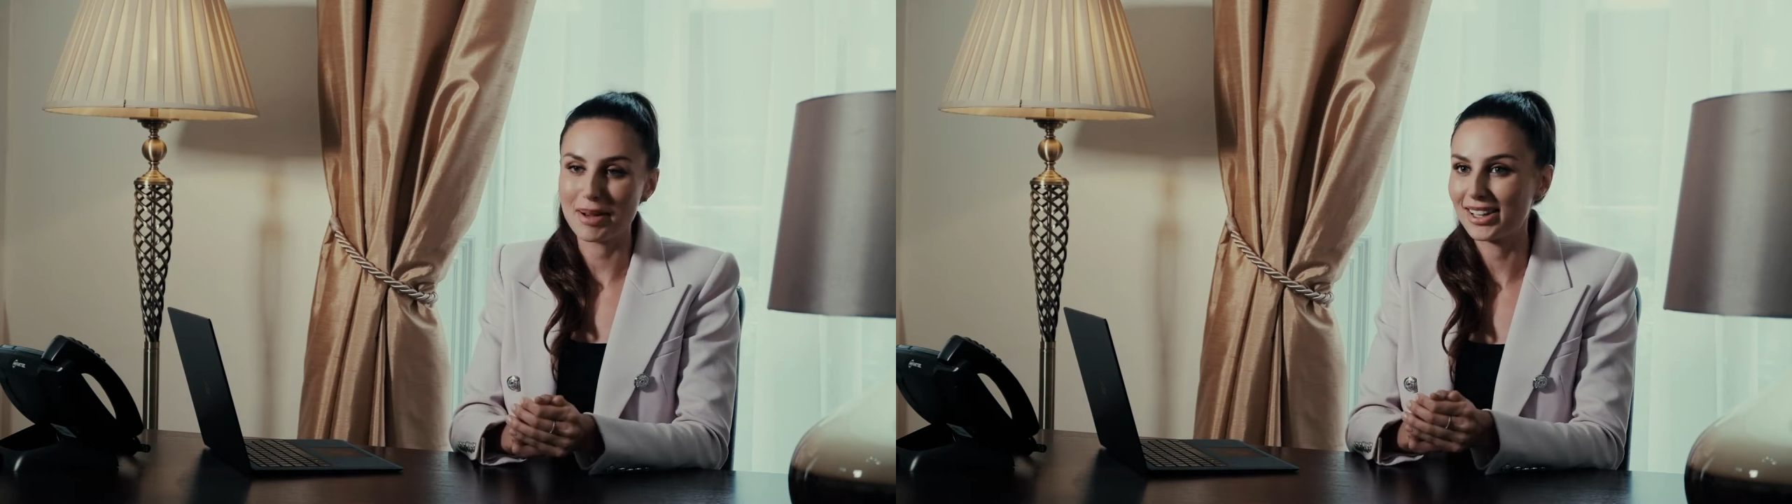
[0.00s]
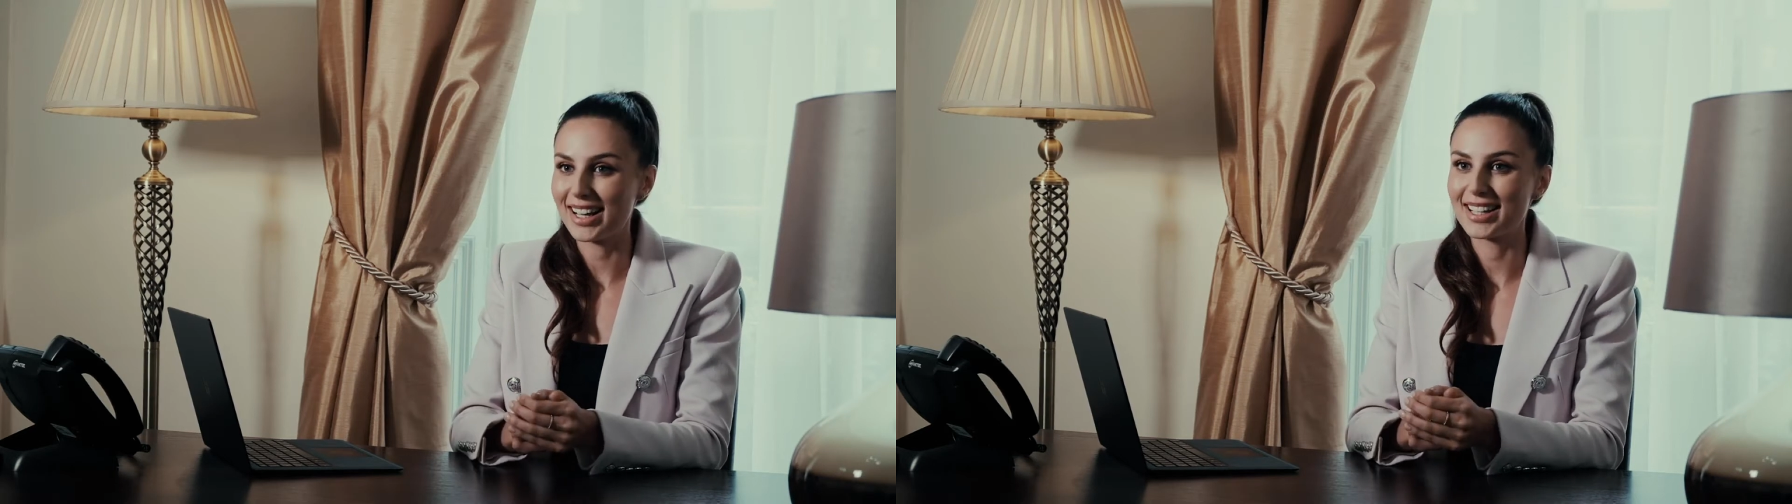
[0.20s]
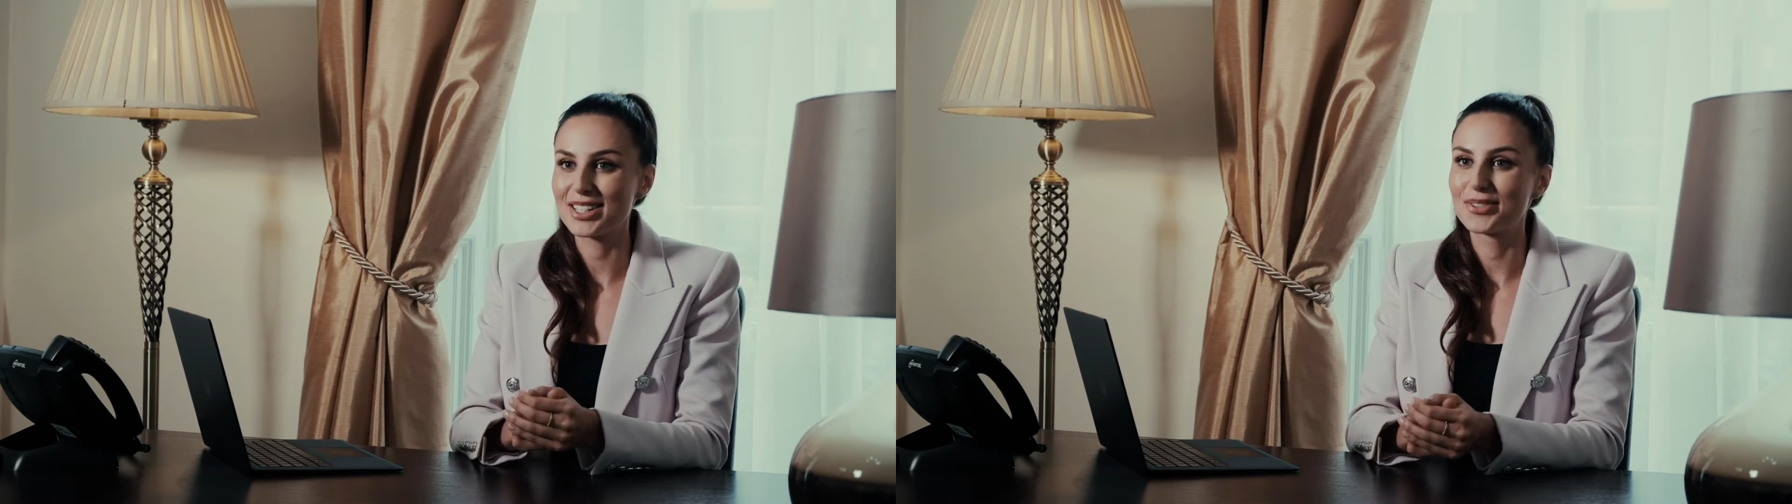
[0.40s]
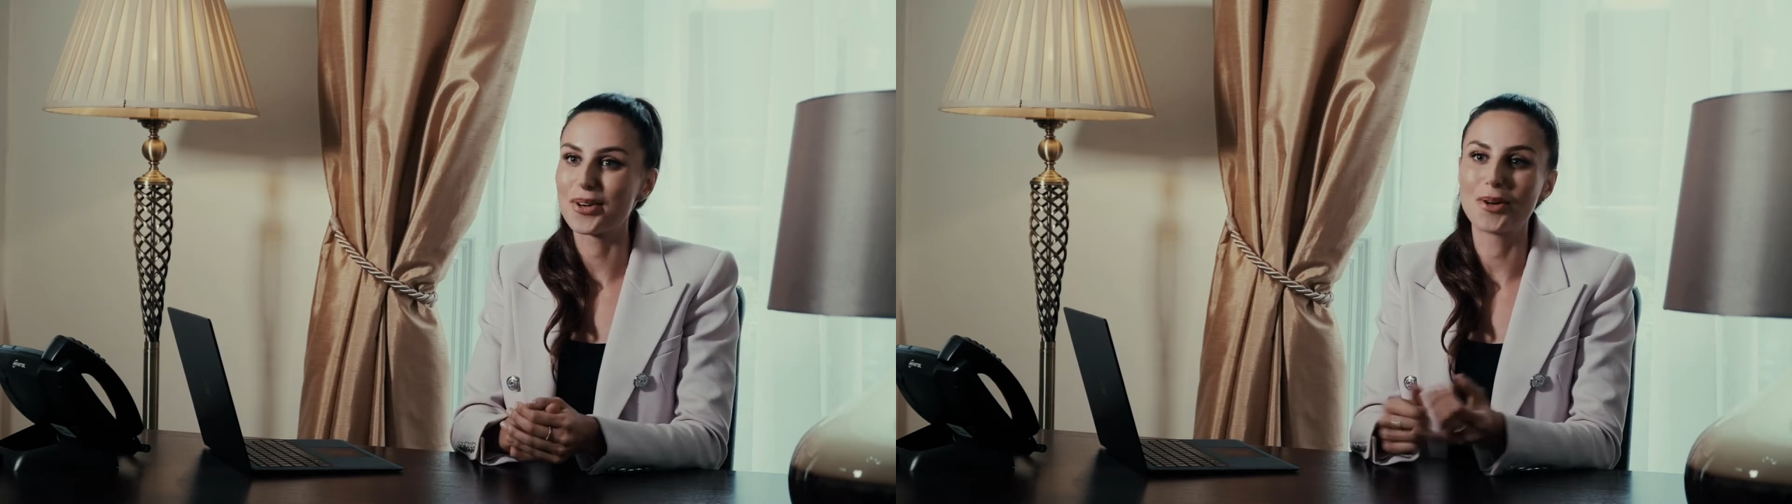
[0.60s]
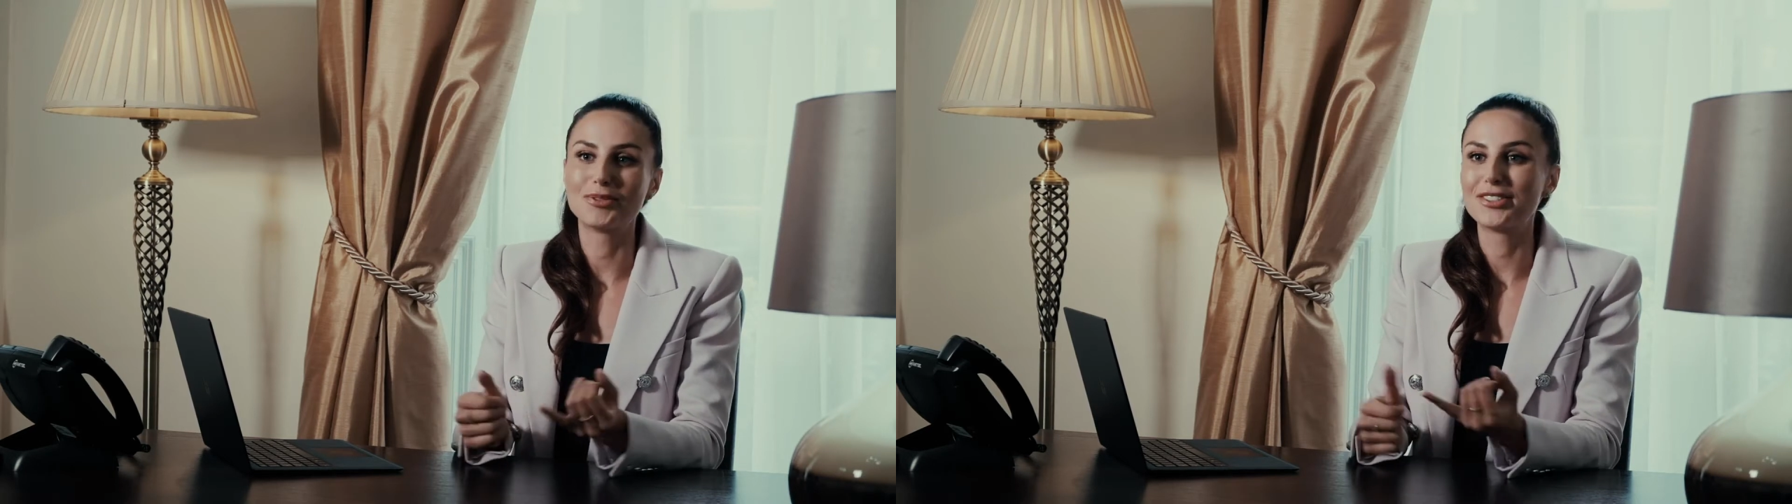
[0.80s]
clients
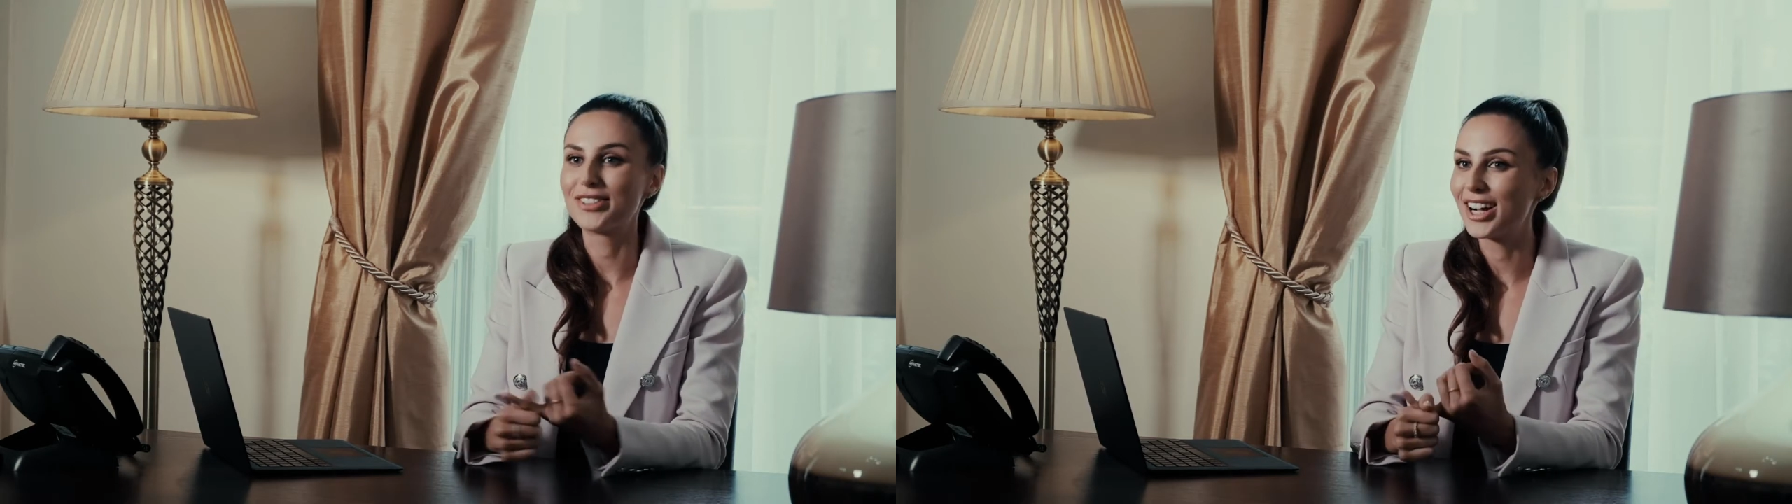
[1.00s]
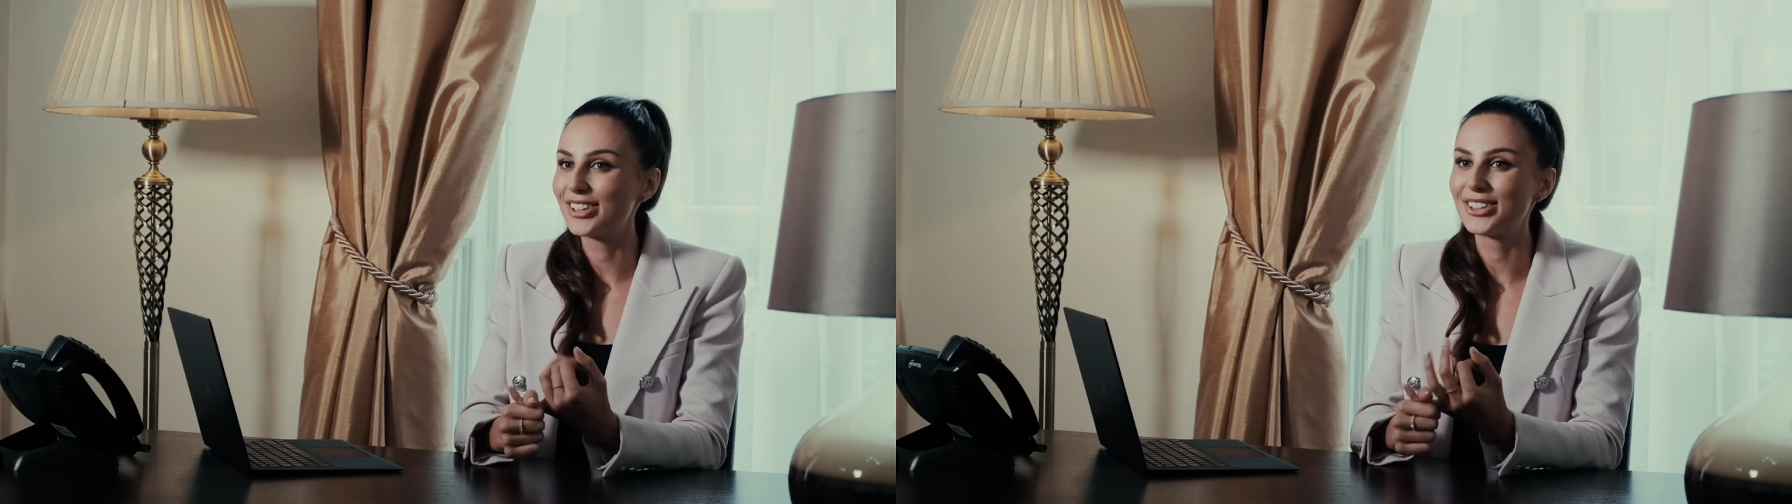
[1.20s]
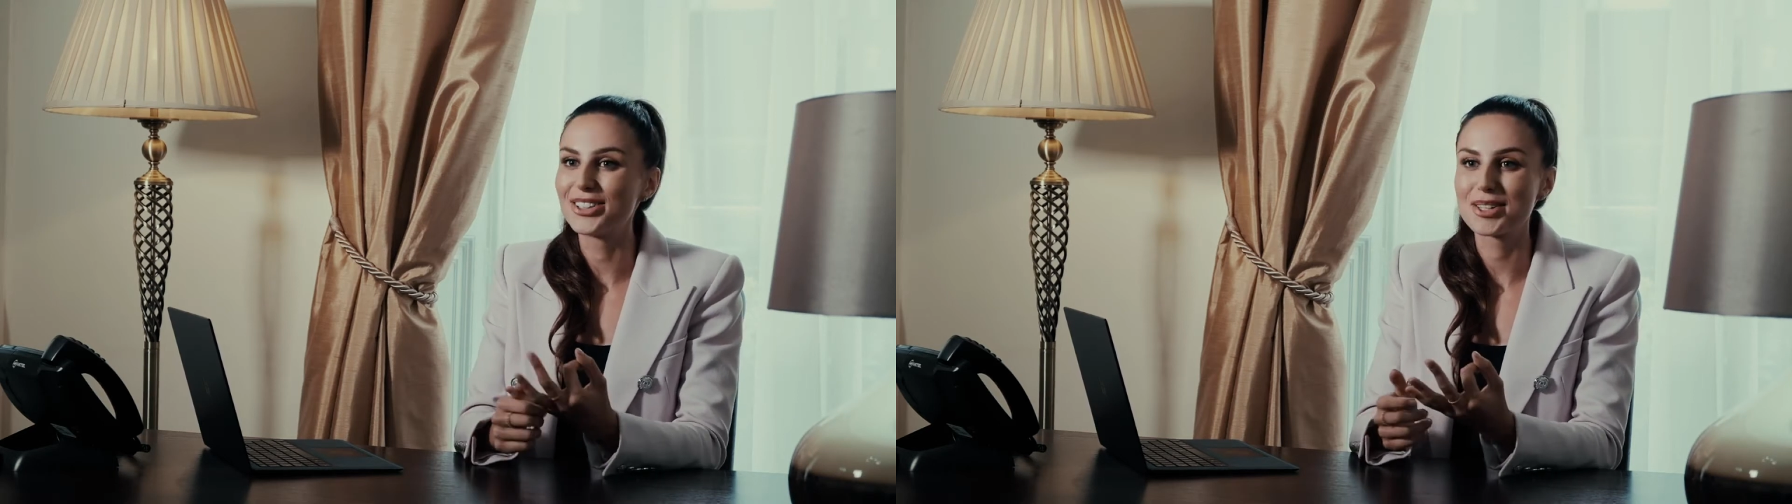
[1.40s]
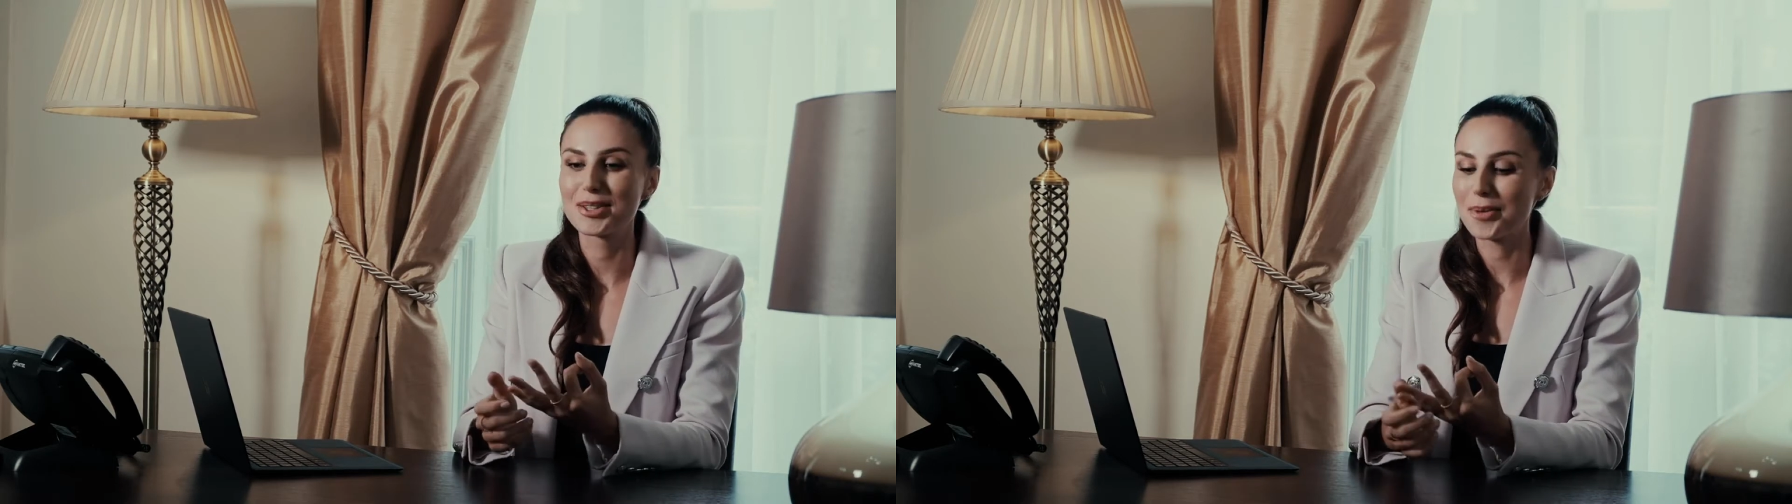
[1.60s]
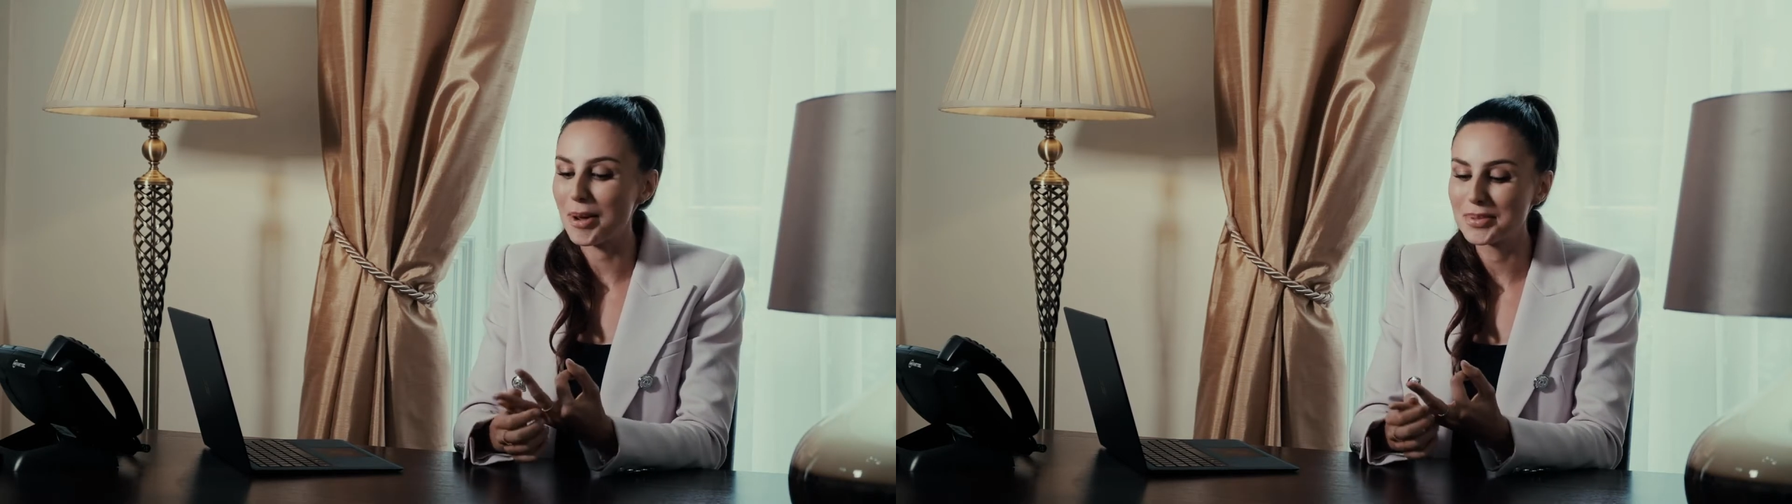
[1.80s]
from referrals,
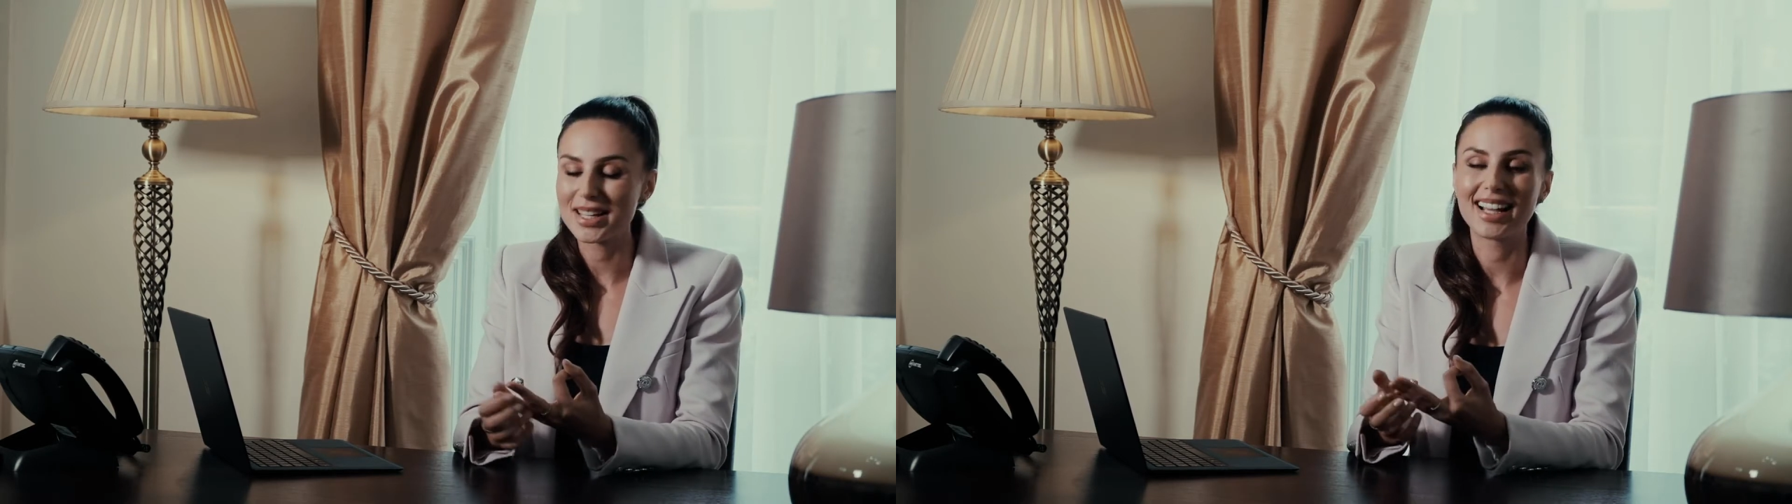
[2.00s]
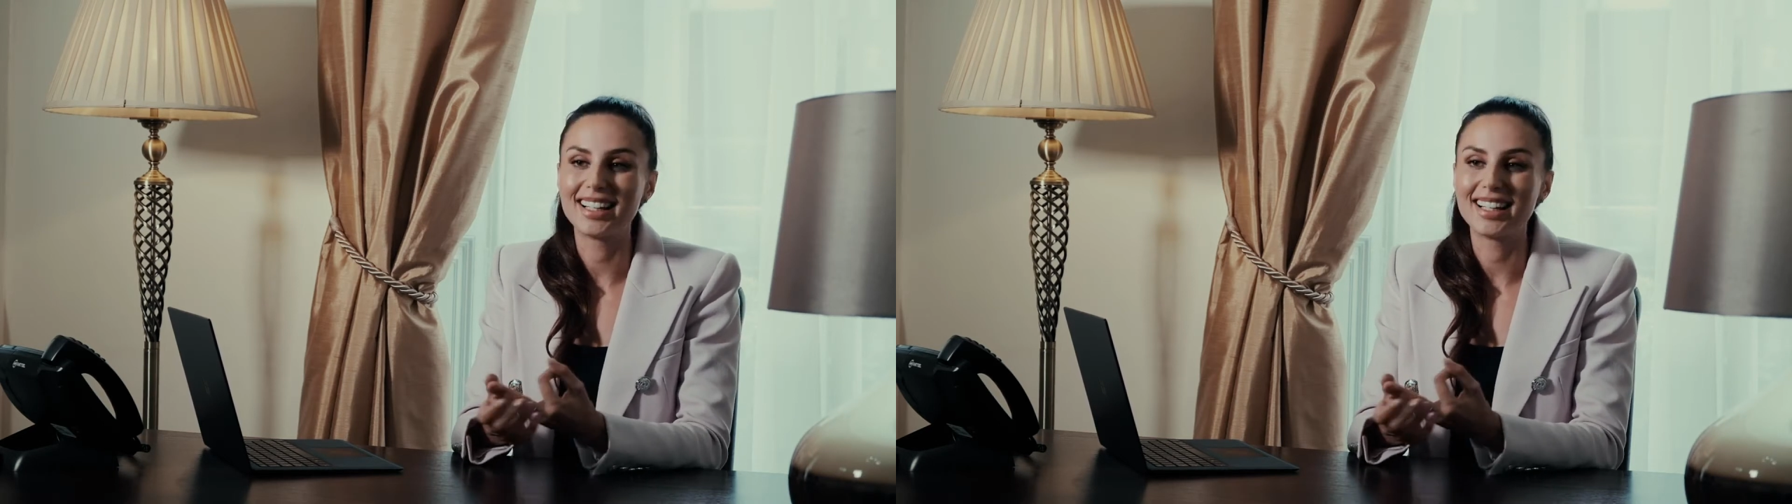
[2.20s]
the website and